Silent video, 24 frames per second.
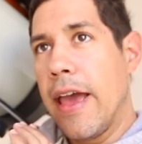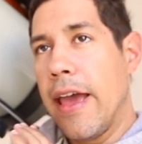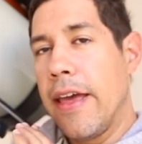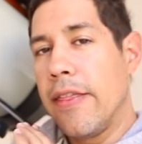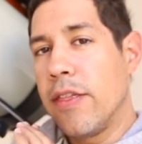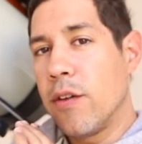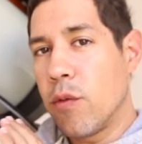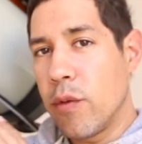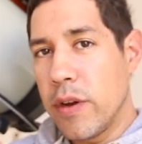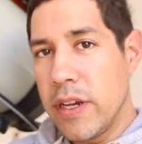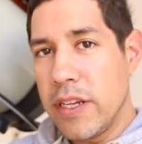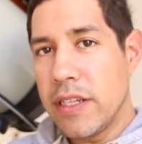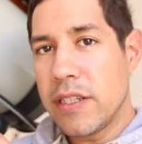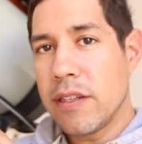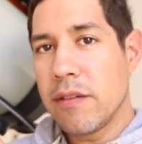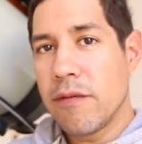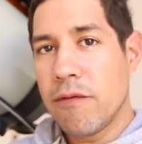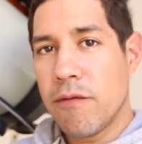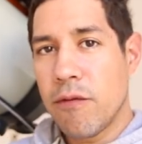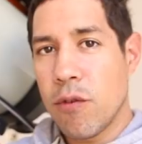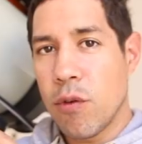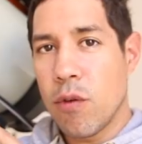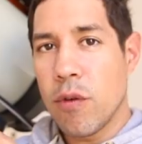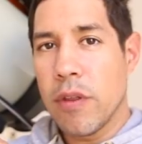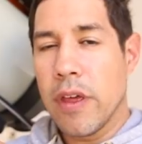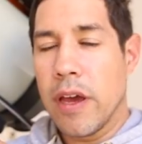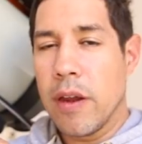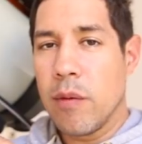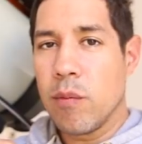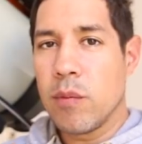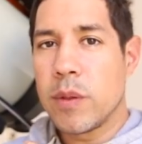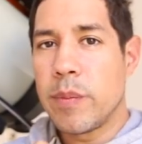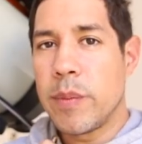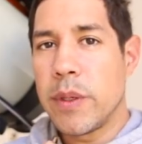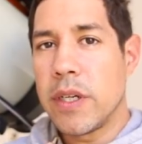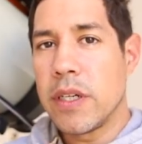And the reason for
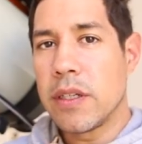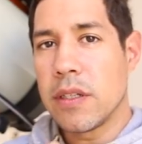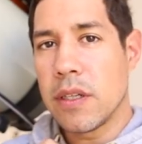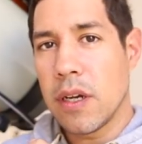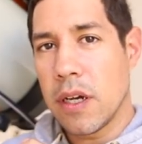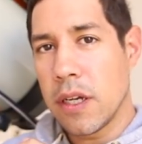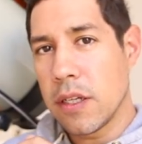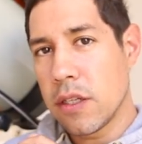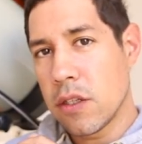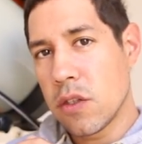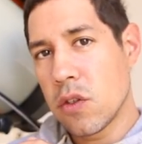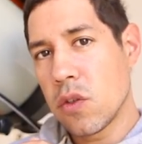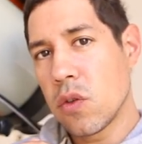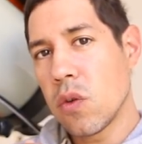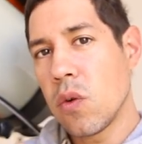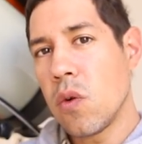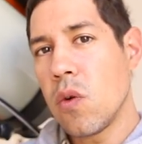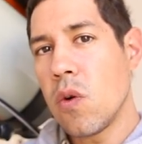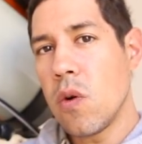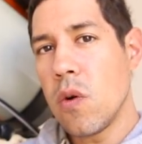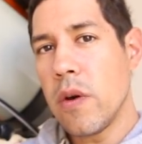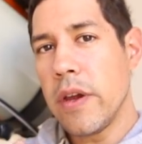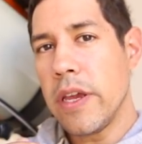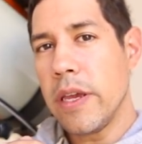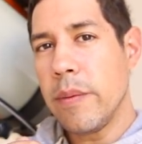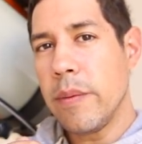that was because I saw